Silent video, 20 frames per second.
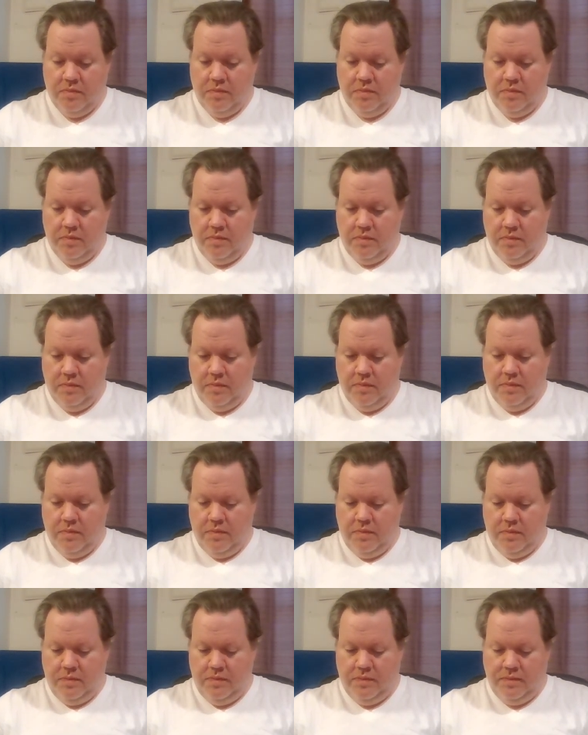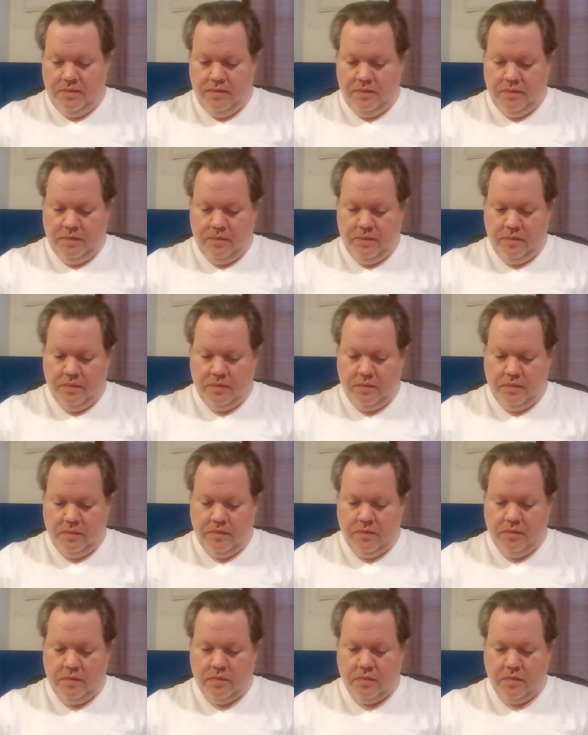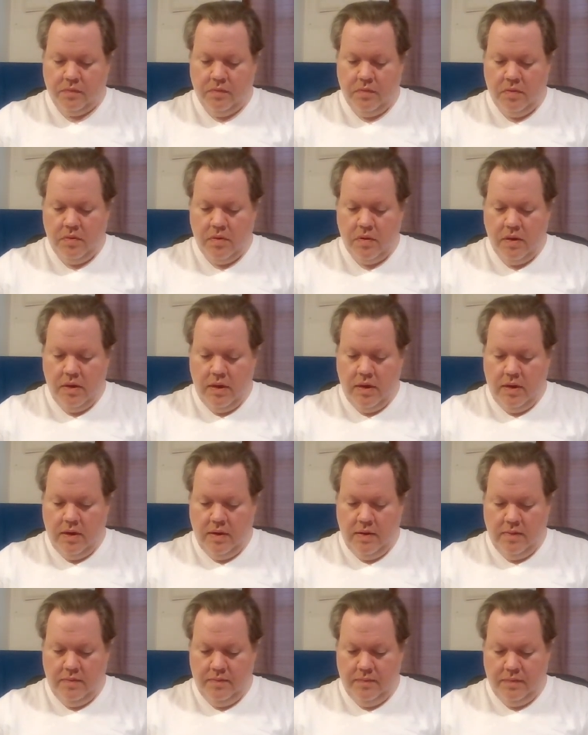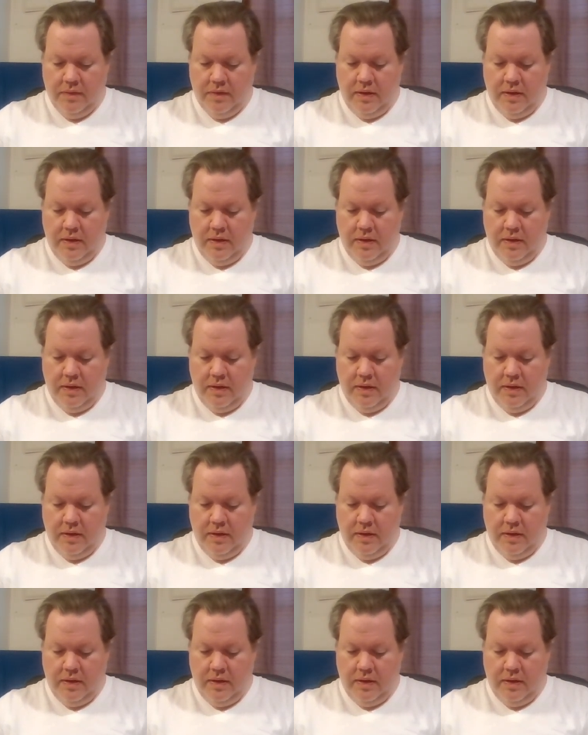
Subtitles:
Nothing is said.